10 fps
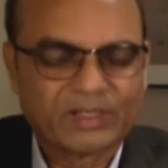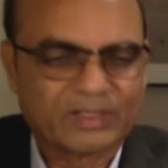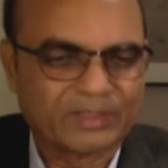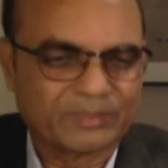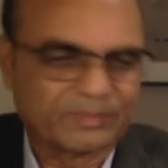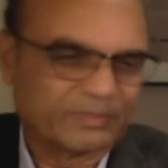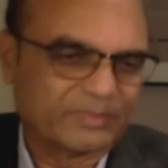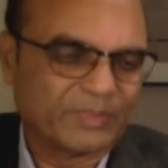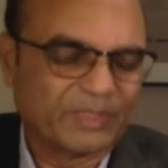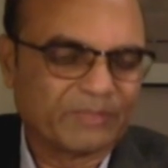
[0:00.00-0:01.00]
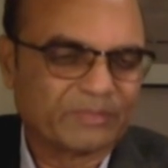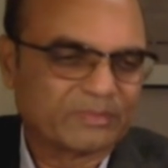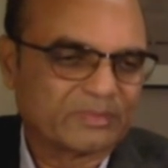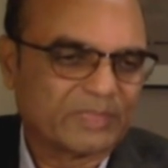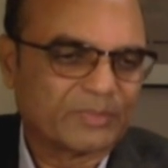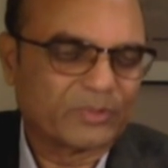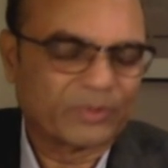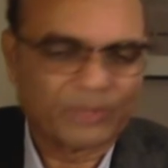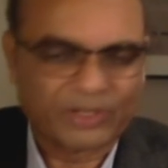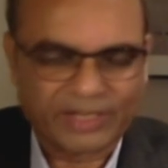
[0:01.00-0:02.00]
um, maybe up to
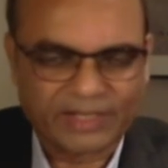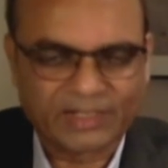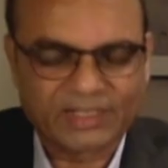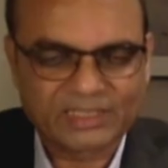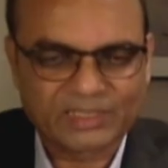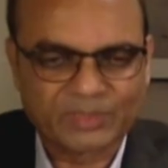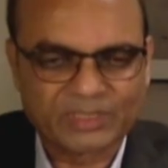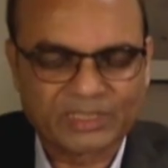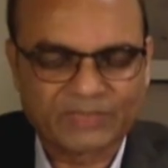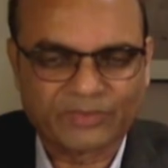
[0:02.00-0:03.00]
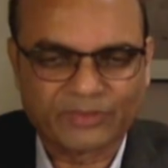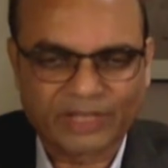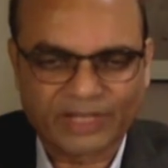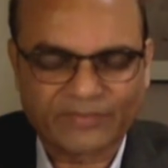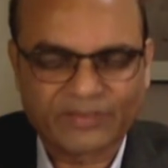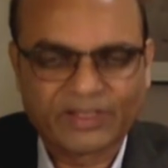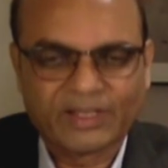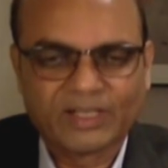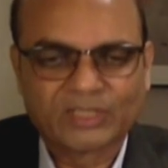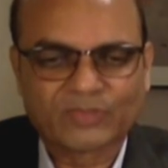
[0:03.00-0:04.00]
about 10 customers that we would have.
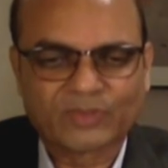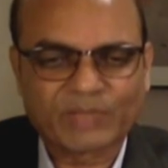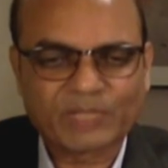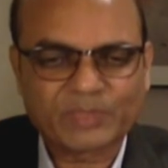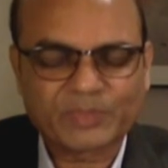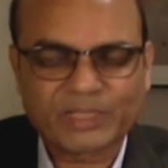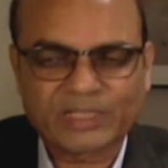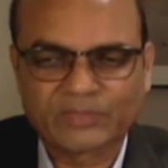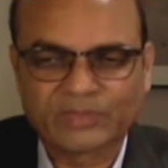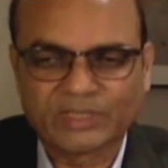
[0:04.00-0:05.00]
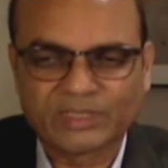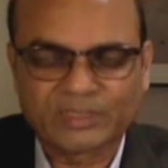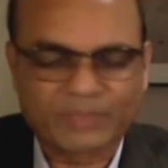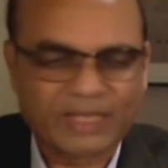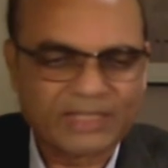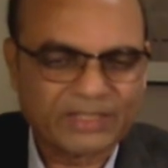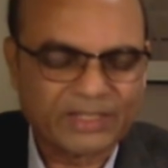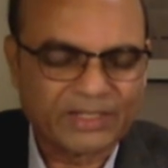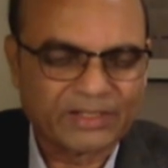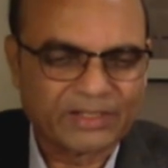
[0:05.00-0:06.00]
So from that perspective, the supply
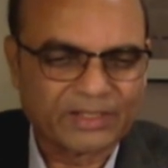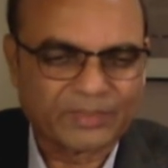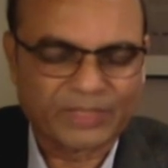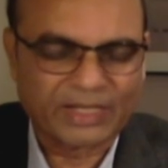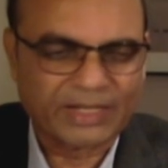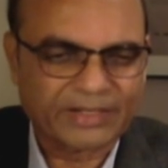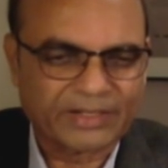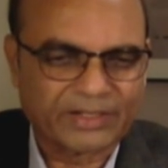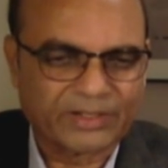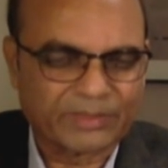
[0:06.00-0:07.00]
chain uh, related uh,